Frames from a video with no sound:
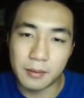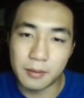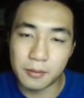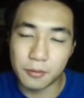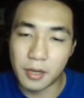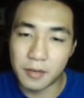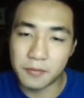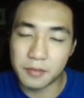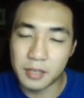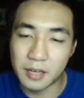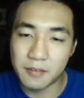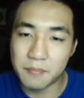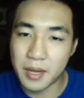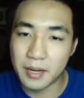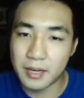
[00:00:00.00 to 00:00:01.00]
have
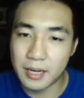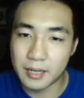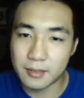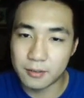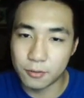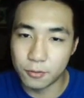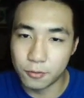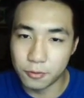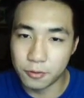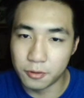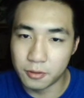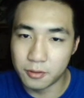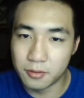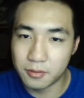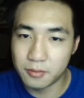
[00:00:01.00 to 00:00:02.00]
enough bad luck to, you
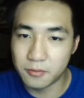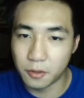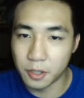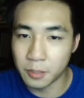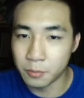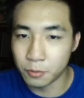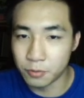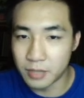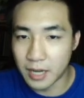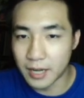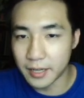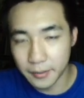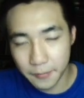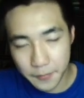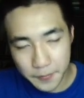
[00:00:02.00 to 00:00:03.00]
know, for him to
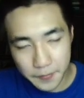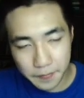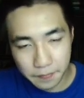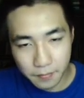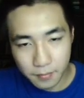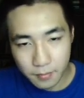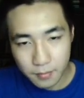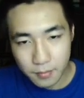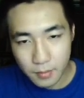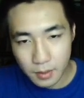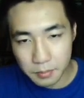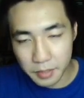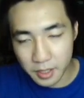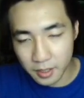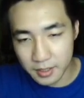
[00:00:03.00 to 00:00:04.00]
die,
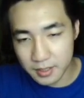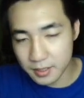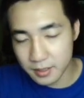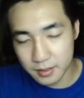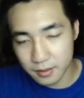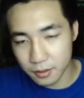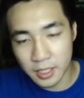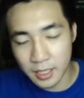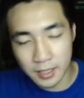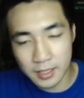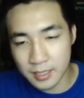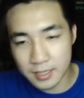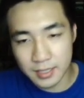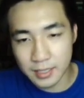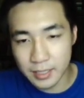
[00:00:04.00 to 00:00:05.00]
because he can
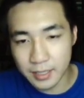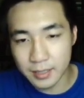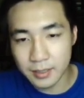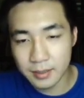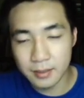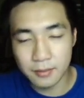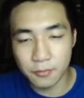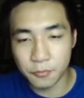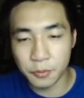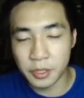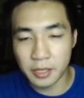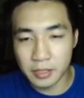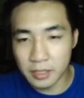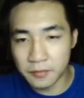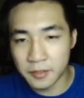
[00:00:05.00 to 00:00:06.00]
easily,
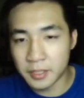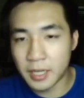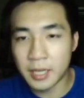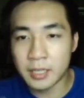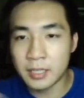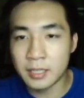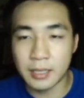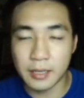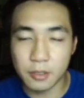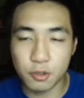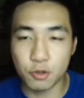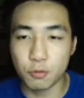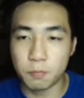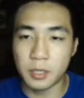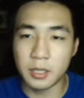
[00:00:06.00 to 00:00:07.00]
without even any like
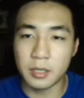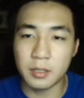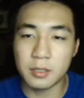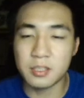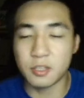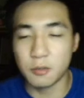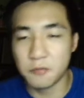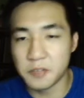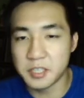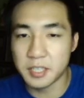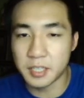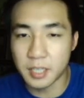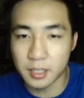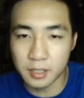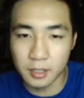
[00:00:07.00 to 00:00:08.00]
super
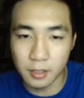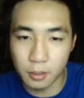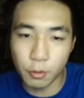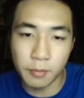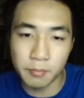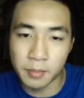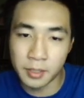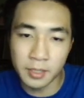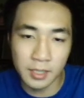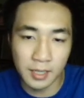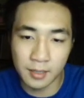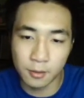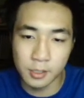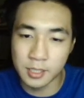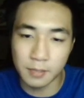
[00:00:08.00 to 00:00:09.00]
sophisticated equipment, he
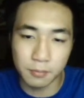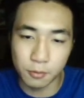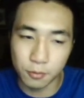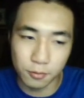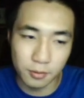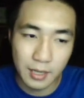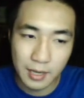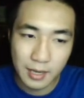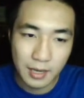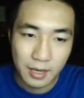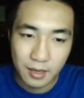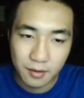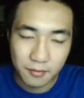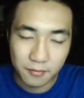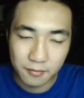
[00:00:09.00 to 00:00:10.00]
goes up to
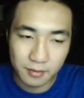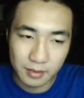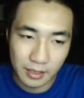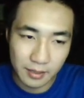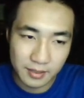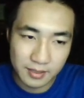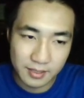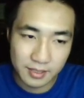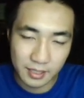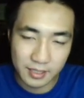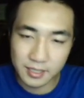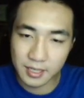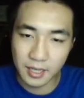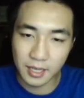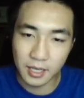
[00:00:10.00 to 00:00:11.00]
like
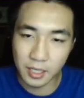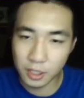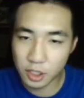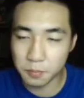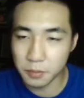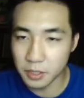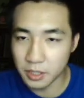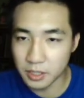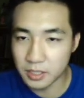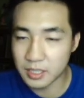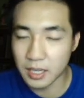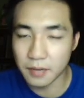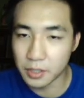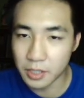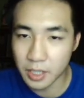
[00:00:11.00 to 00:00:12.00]
6k HP,
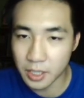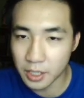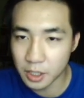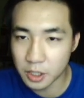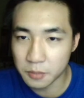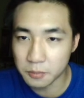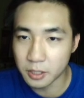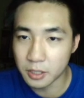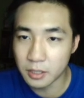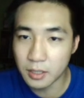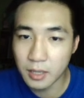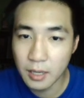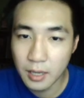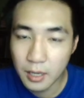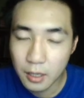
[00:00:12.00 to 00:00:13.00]
7k HP.
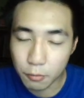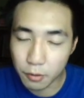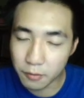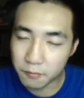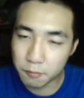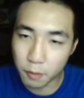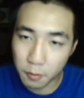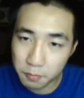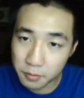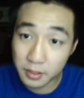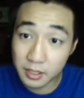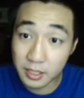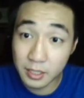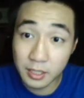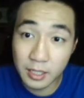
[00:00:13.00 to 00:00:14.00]
With proper
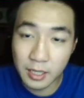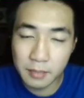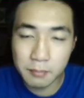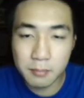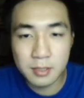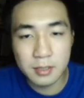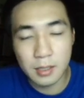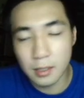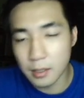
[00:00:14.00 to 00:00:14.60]
TMs,